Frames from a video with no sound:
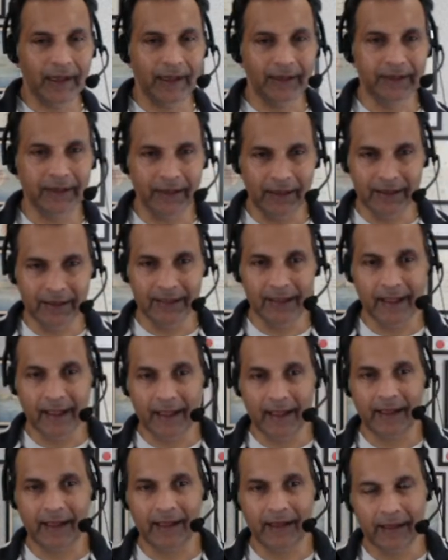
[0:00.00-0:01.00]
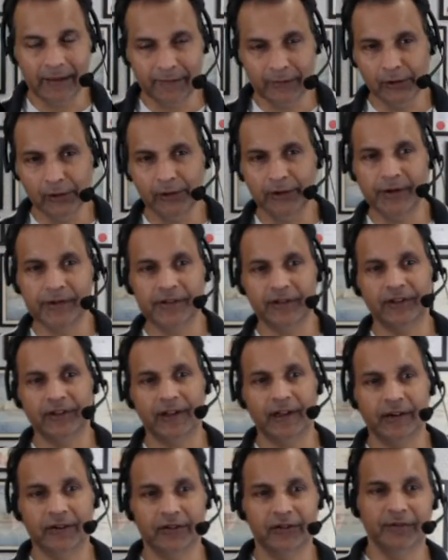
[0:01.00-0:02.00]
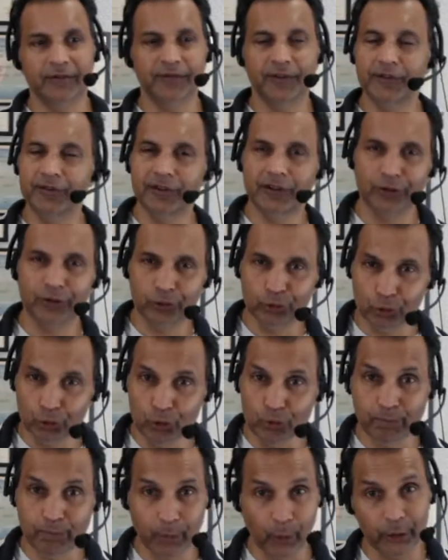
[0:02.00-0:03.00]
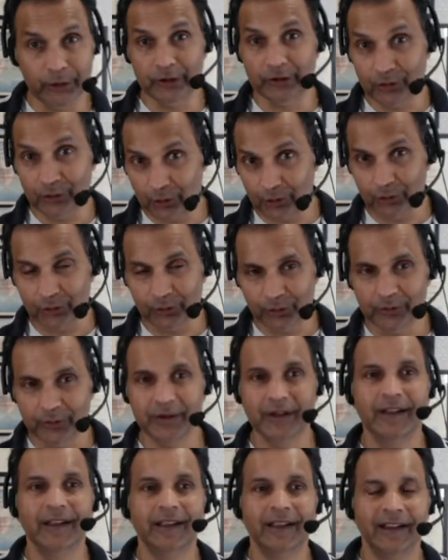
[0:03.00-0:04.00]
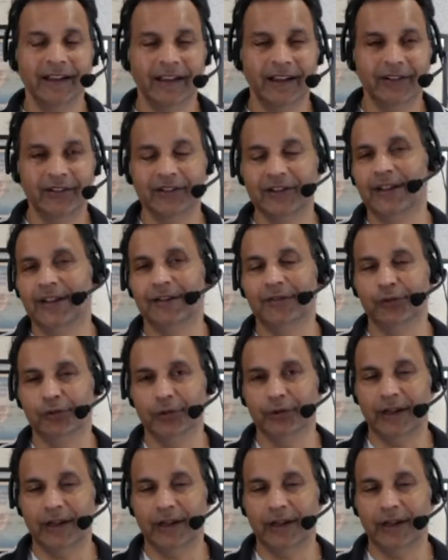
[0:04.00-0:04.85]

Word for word: and in there, if you look at the section 52.2, it actually gives you a